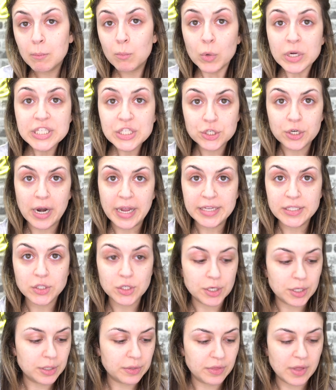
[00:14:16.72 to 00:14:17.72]

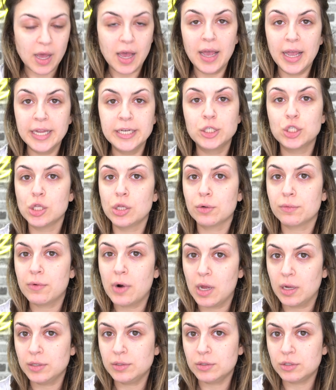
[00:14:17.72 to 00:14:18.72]
moisturizer, the
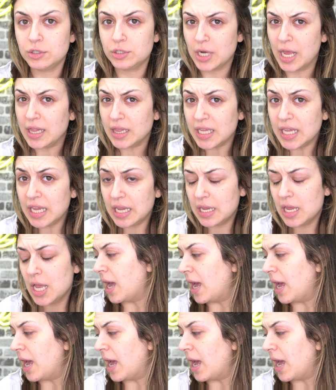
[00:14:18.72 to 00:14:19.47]
Hydraluron Jelly.